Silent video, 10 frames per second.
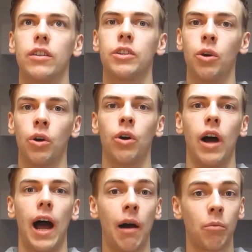
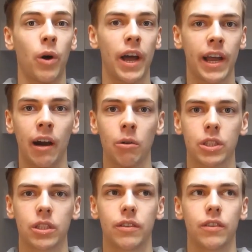your ab
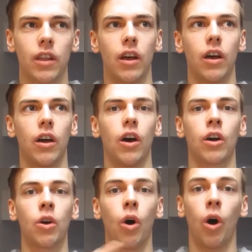workout a
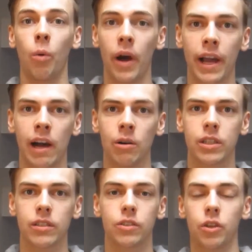core
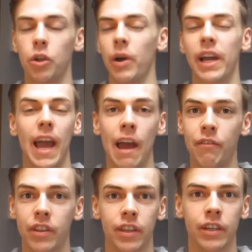workout, so you work
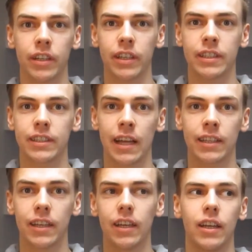everything instead.